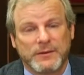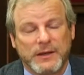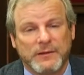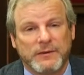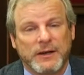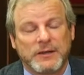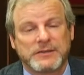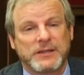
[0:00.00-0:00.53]

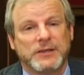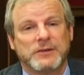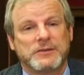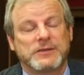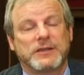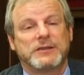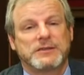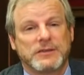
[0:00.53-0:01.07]
Even our senior
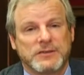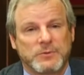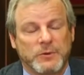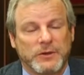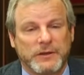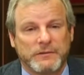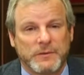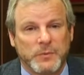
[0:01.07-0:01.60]
citizens
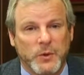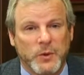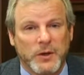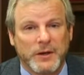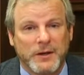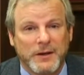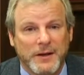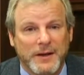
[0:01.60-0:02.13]
weren't even
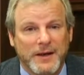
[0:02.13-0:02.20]
born.